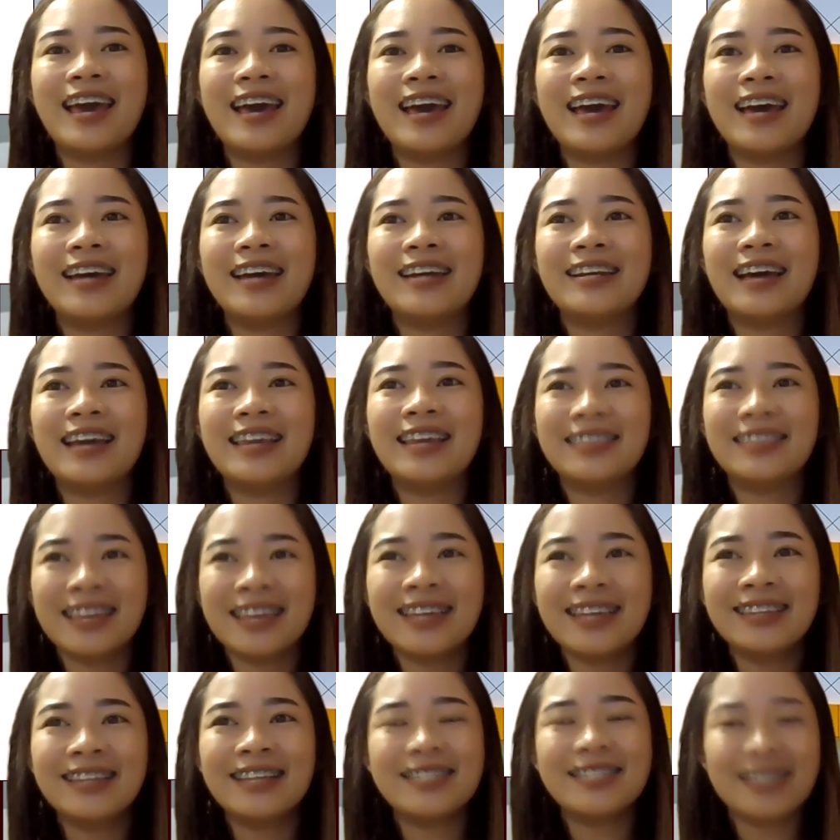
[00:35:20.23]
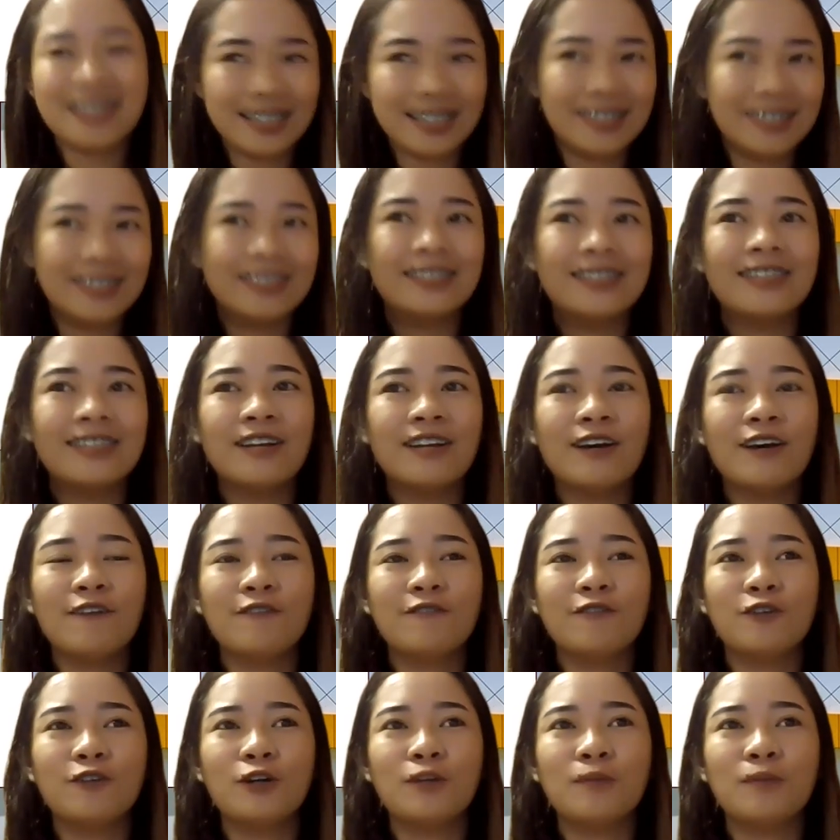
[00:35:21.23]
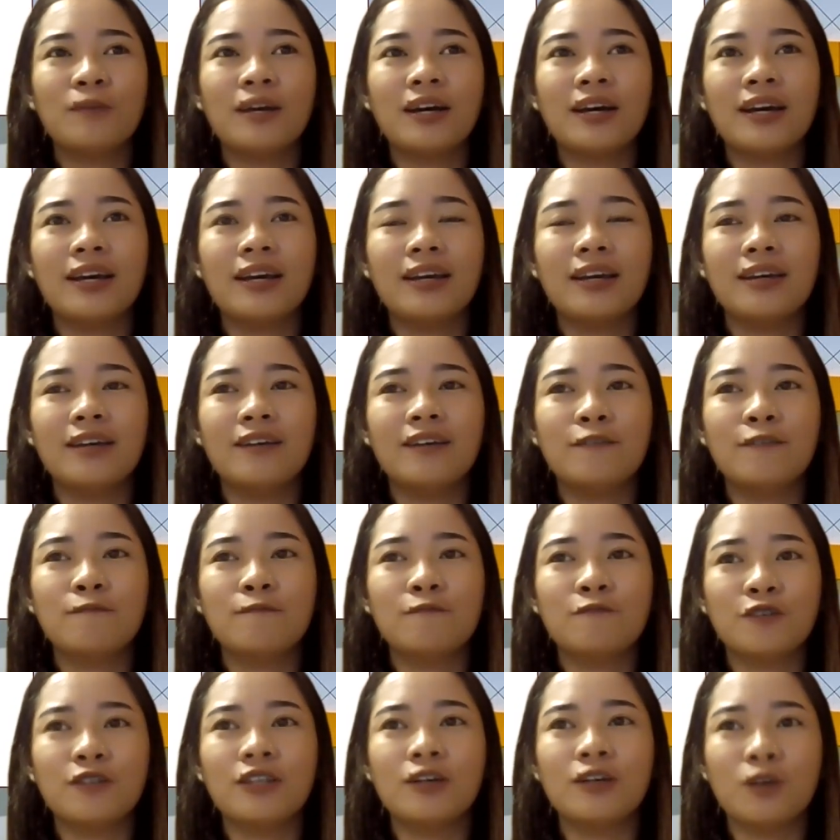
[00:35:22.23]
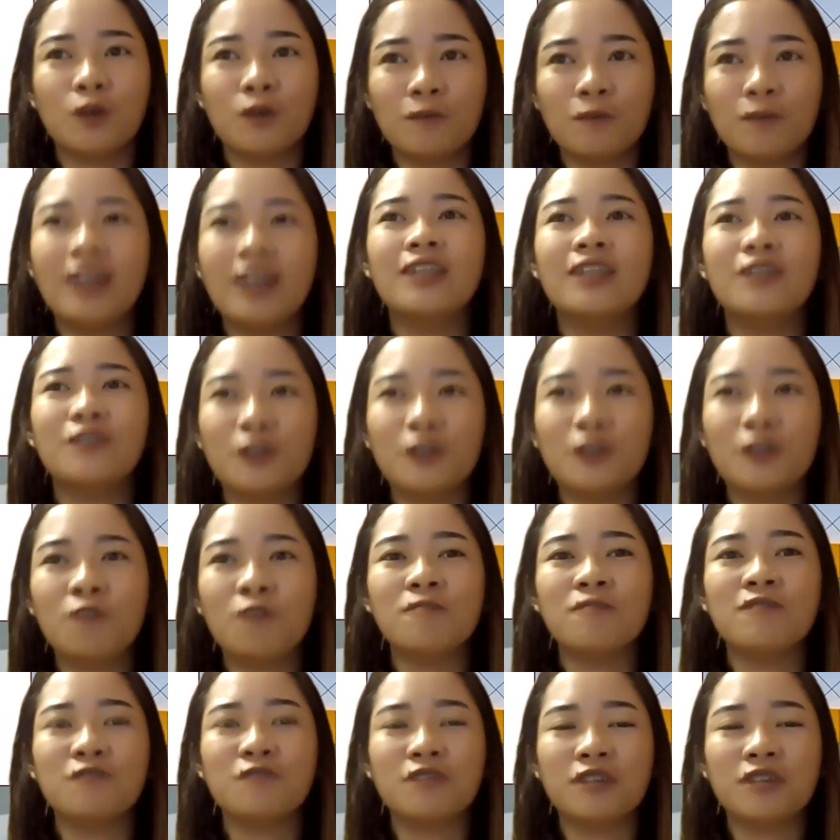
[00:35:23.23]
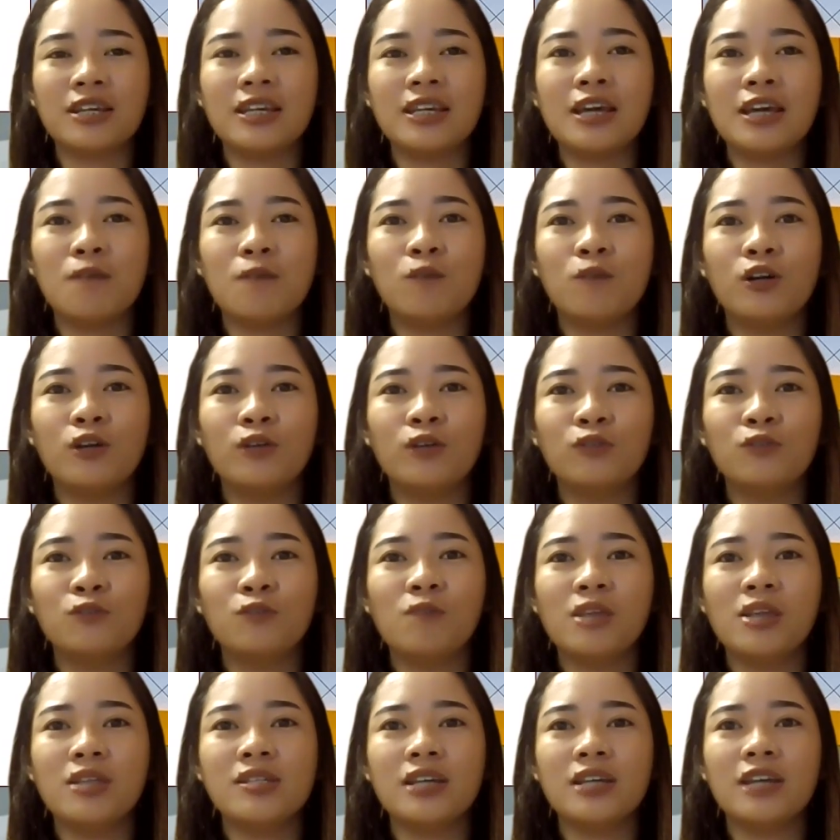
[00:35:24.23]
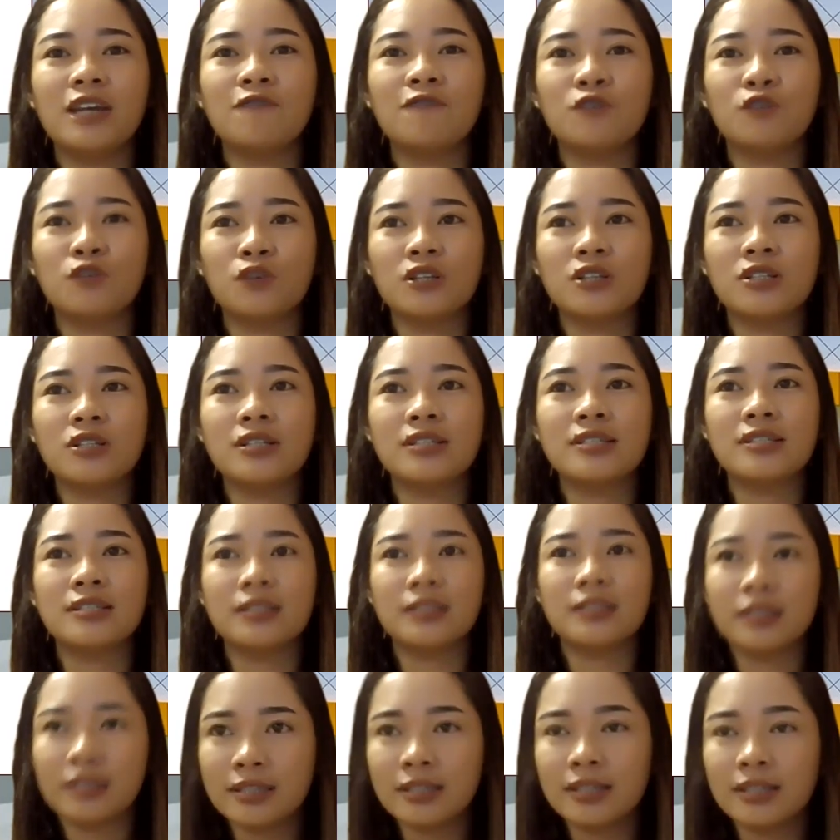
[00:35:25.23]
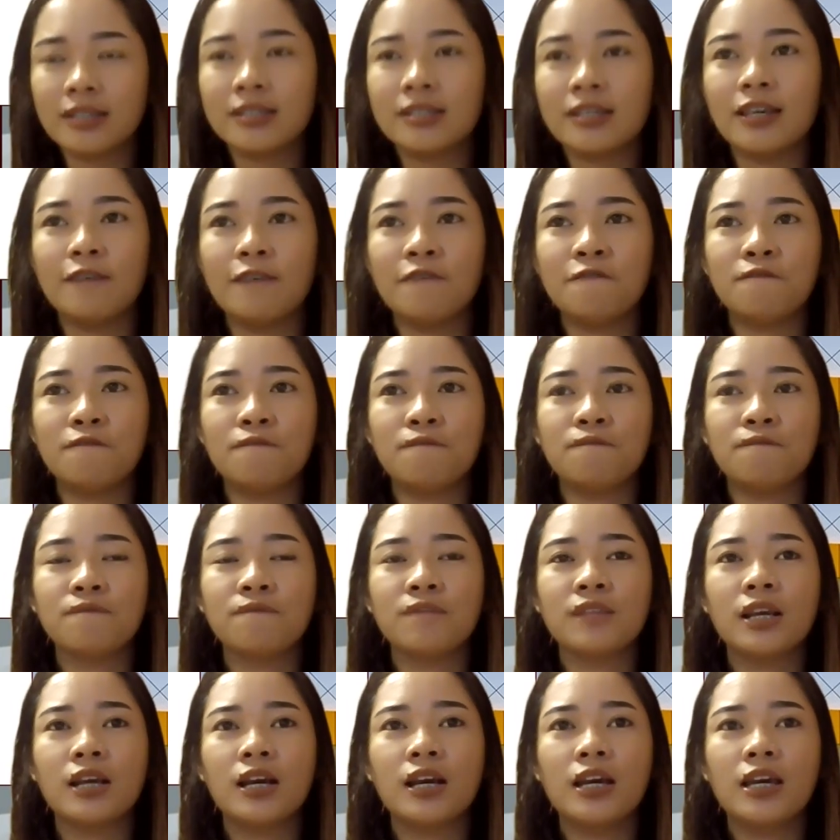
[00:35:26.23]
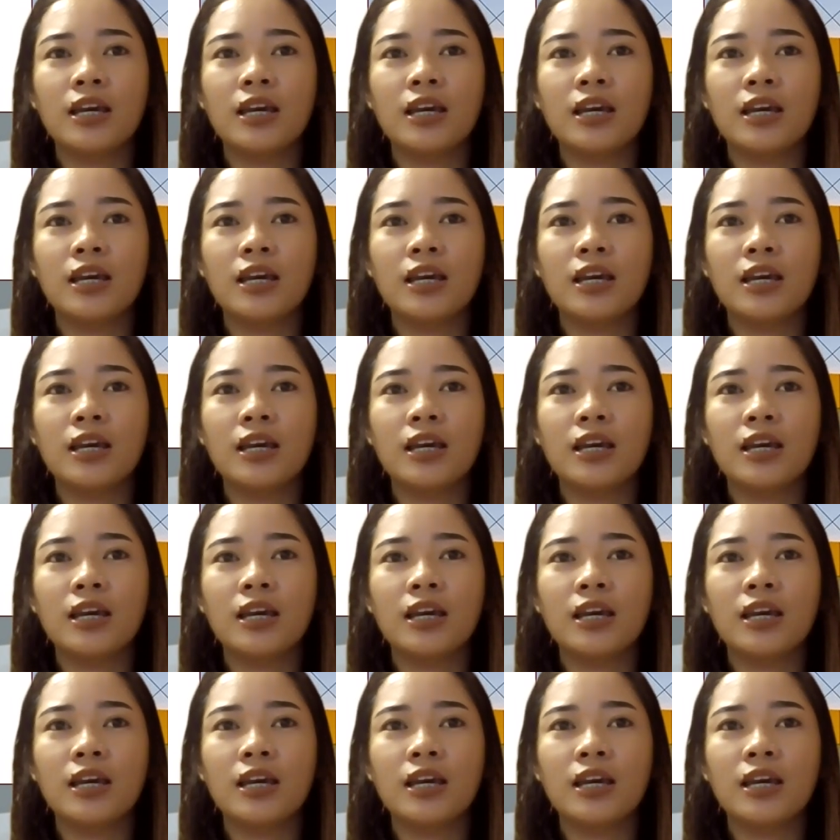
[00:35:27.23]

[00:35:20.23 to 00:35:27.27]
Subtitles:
And I think that's it for my for the final requirement for the EM102 basic inferential statistics.